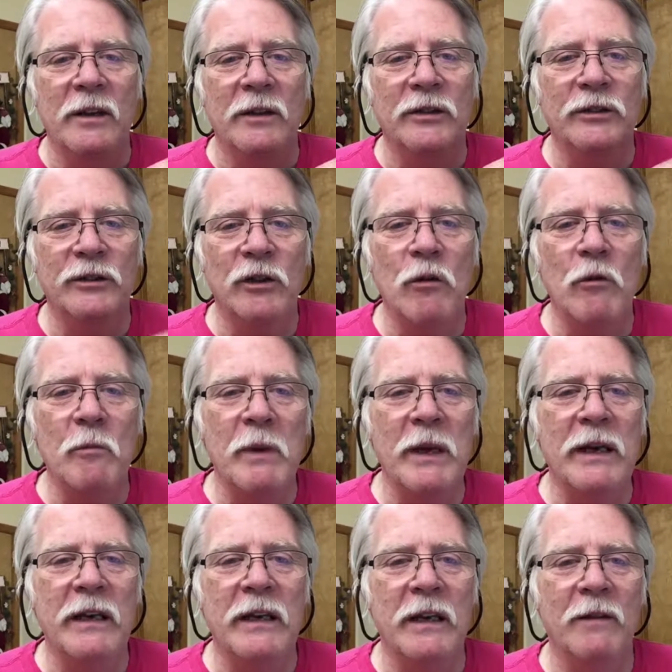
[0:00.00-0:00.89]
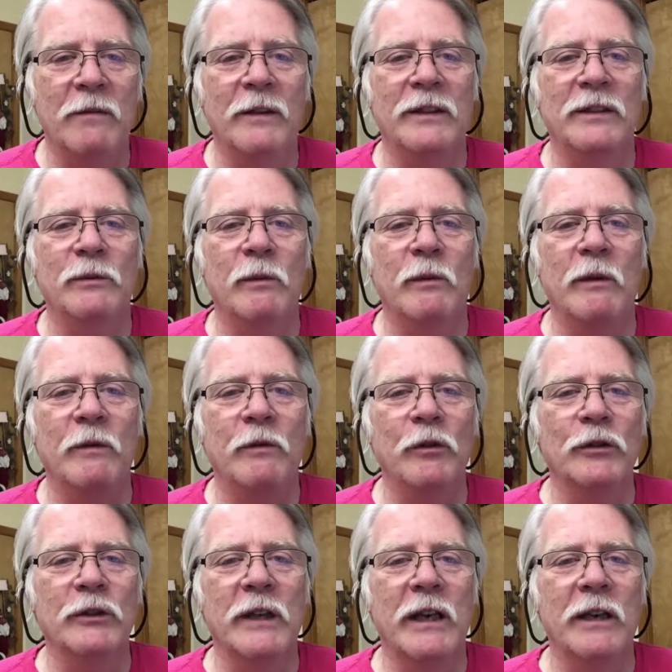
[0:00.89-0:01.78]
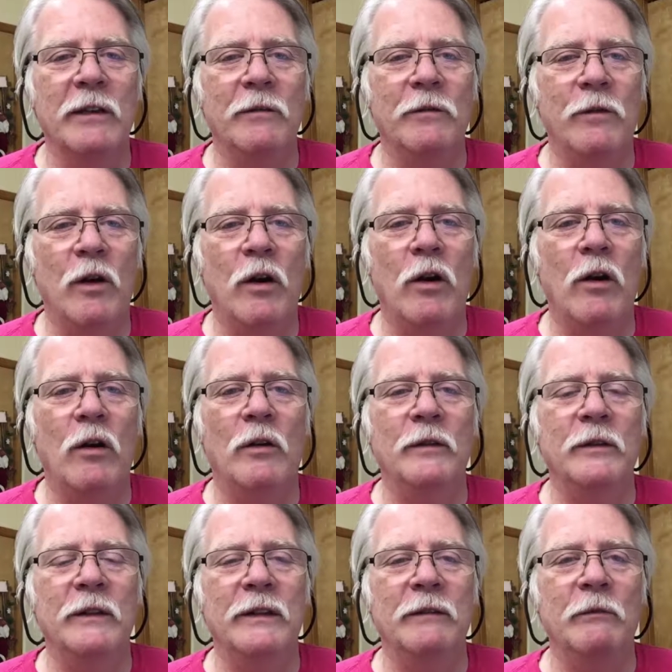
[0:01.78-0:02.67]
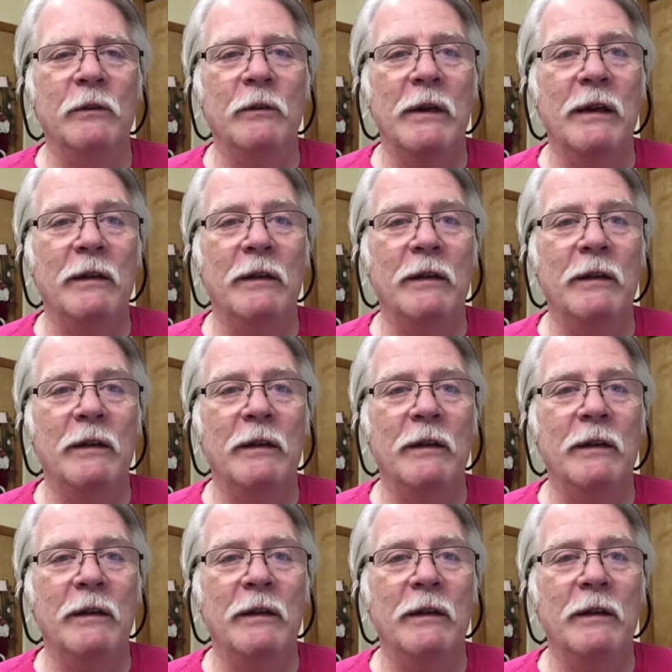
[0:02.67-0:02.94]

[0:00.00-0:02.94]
so many of us when we first got involved and,